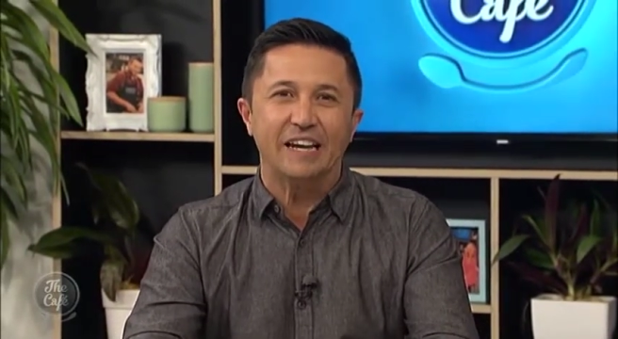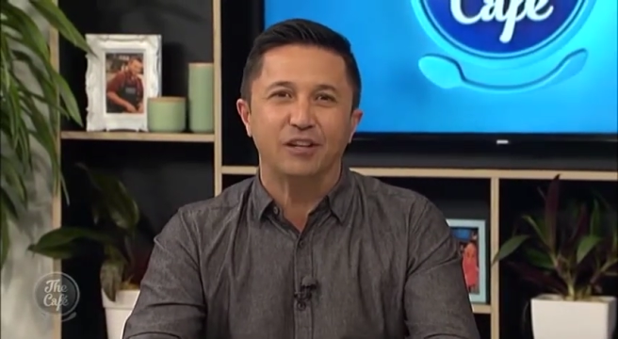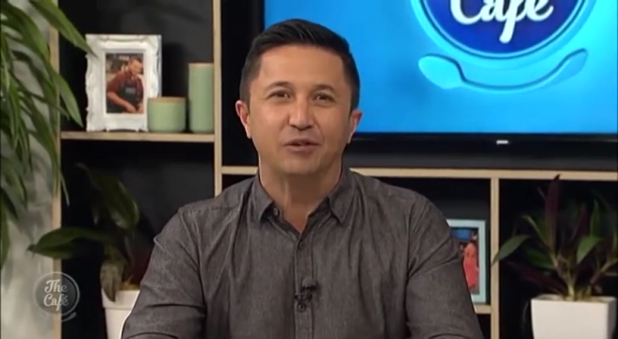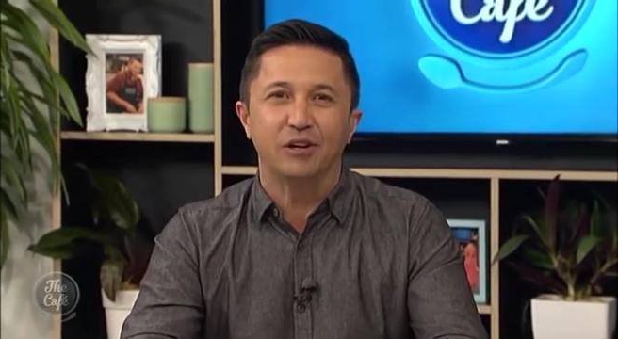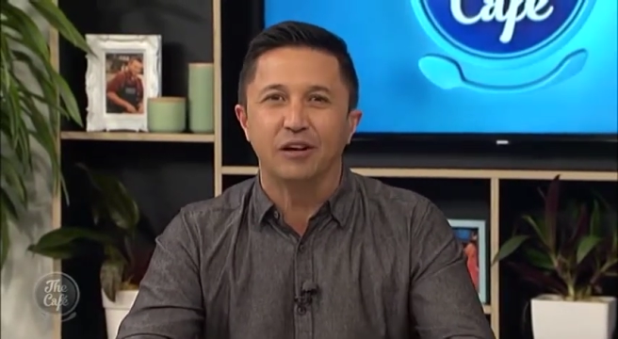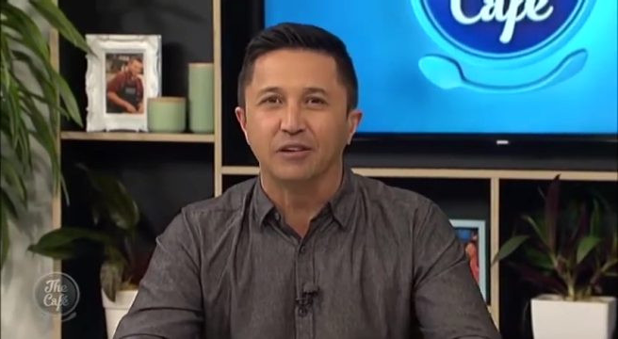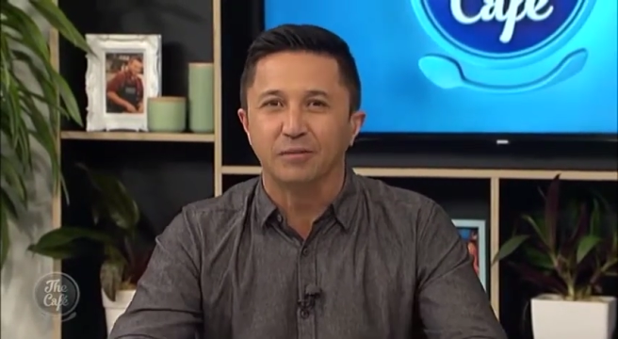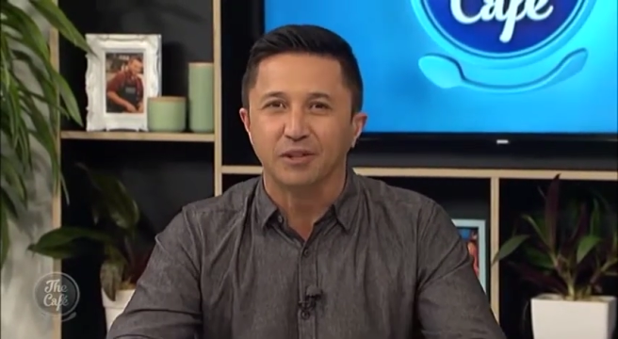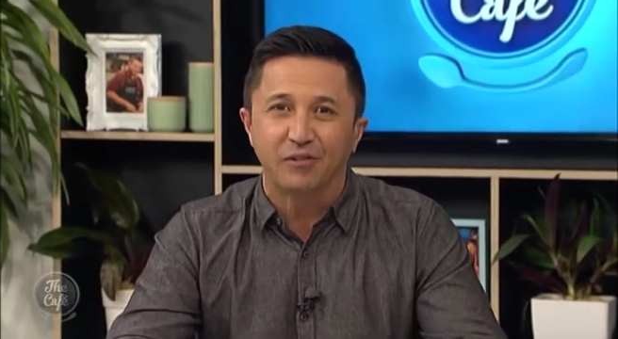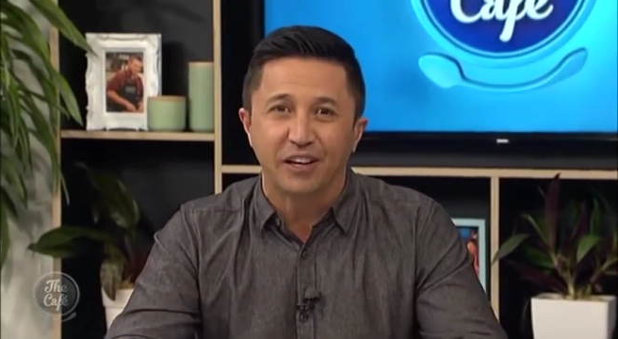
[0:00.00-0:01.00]
and you'll know
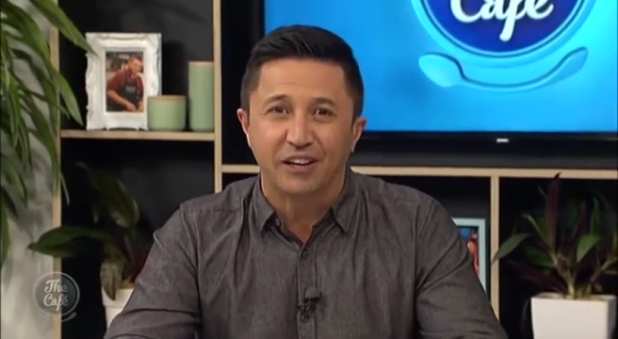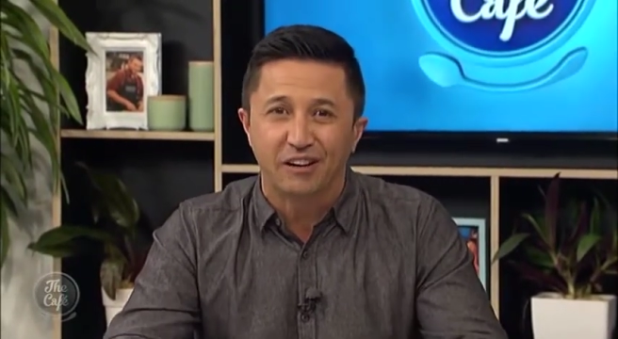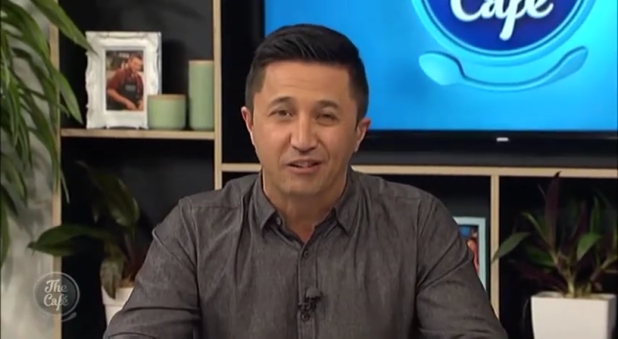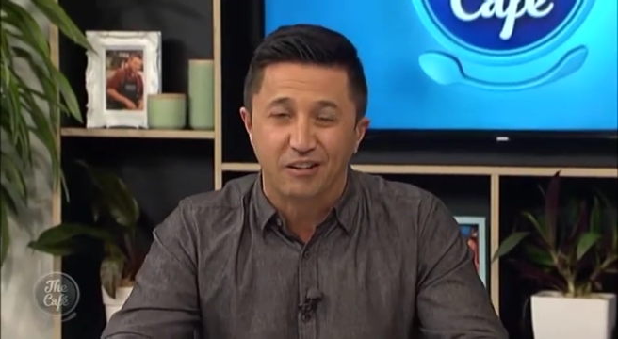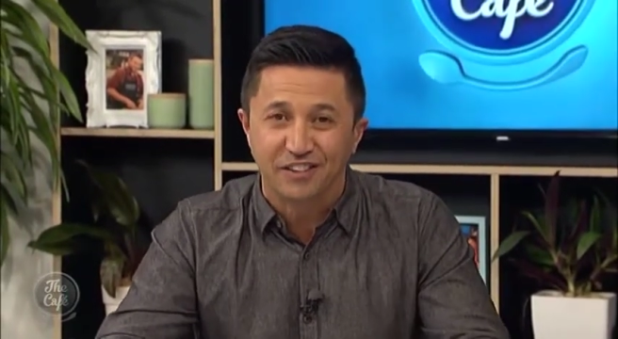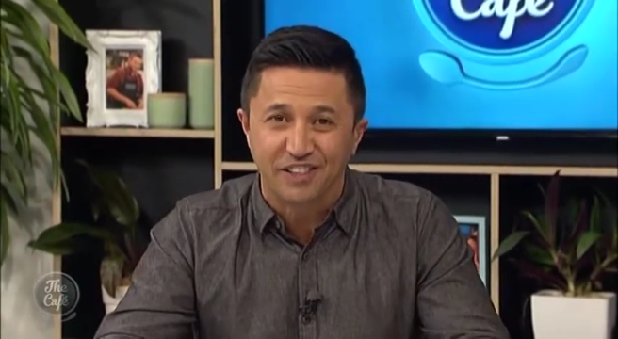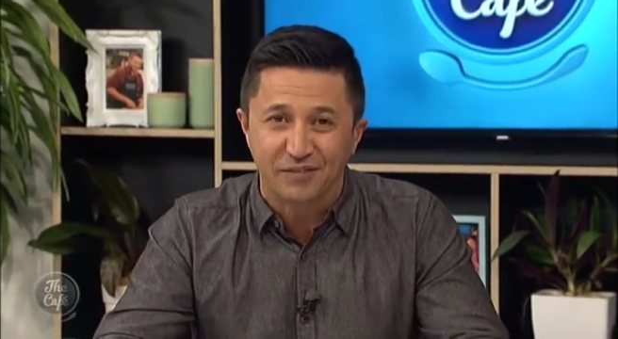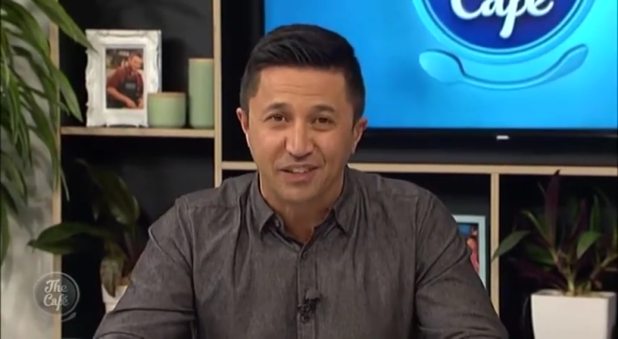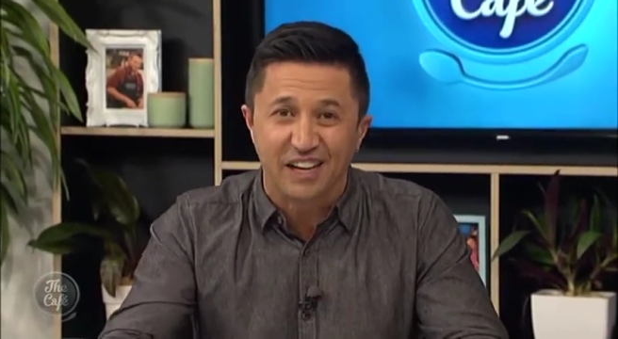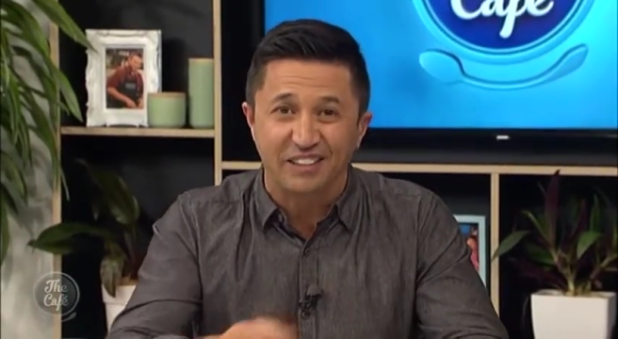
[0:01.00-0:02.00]
him as a regular on
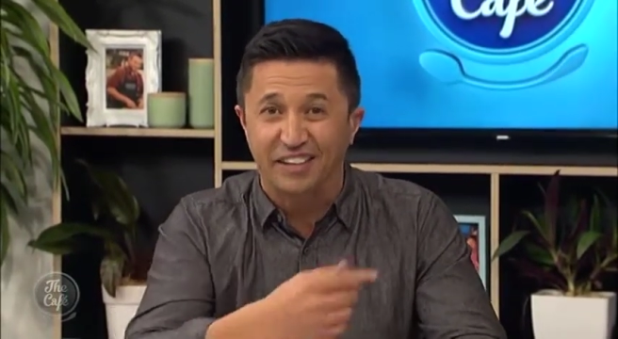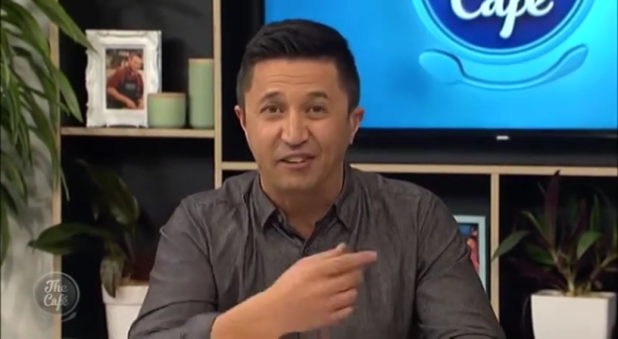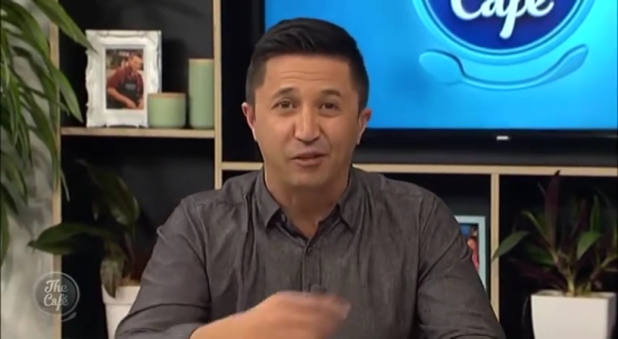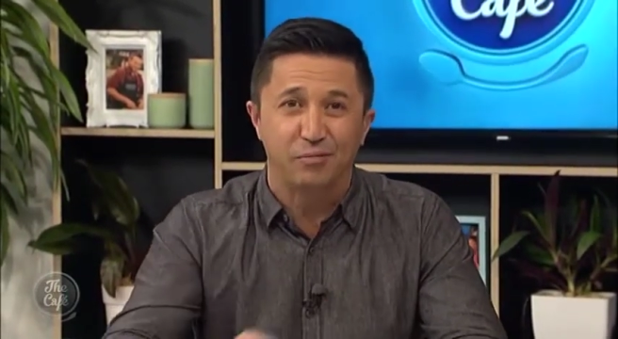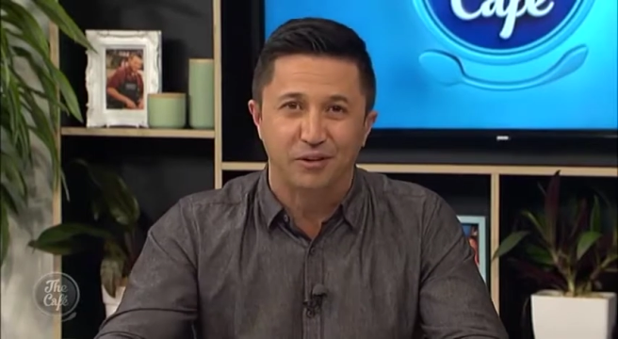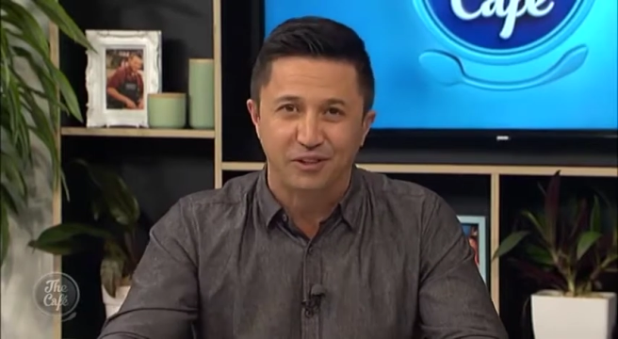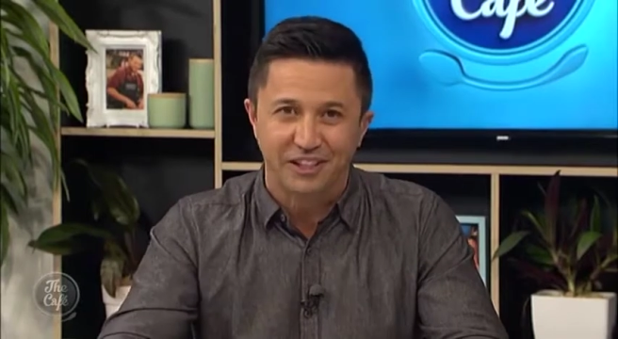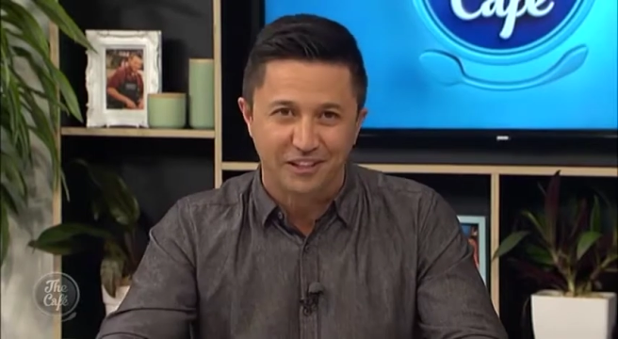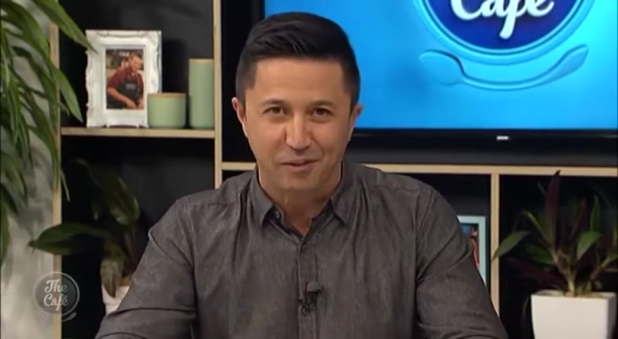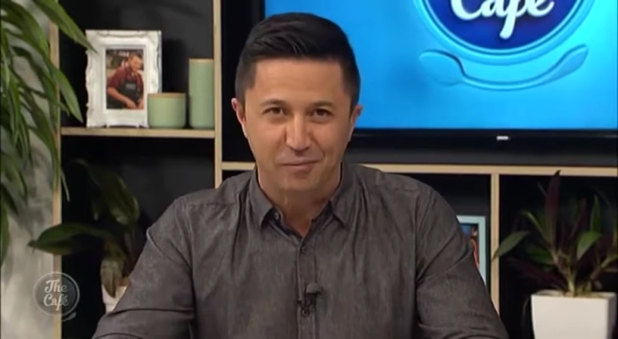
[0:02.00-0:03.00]
Seven Days and on the
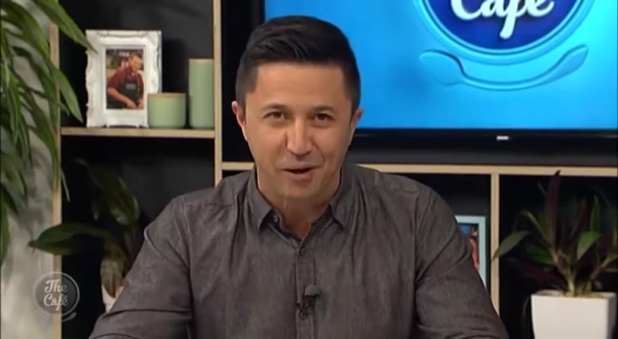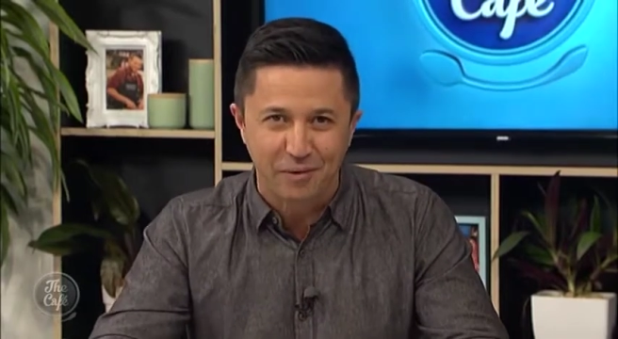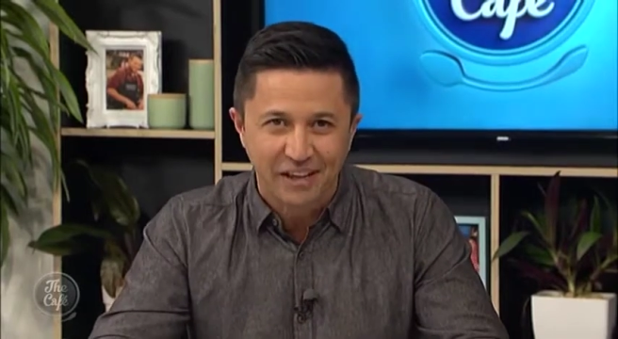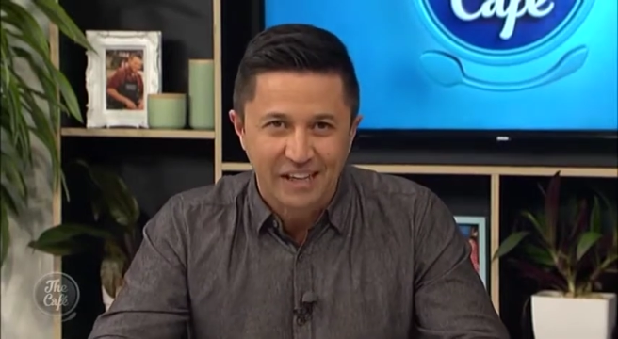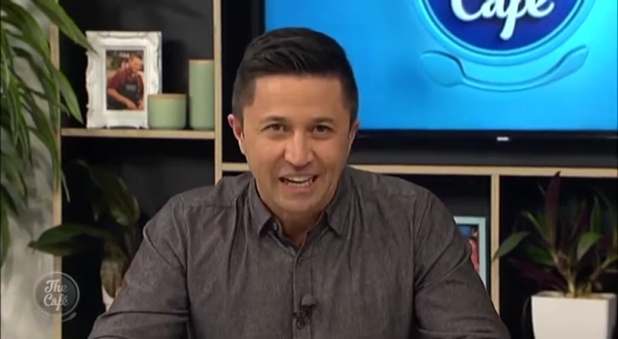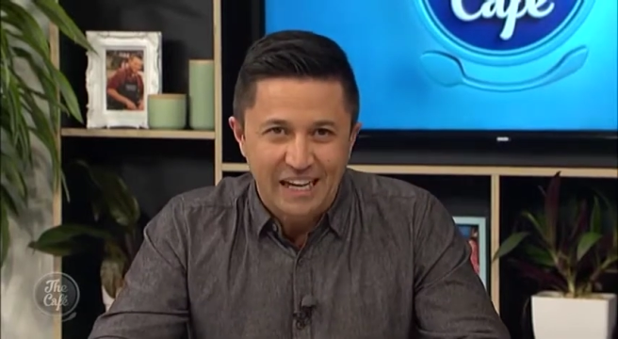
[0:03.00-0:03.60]
project at the moment.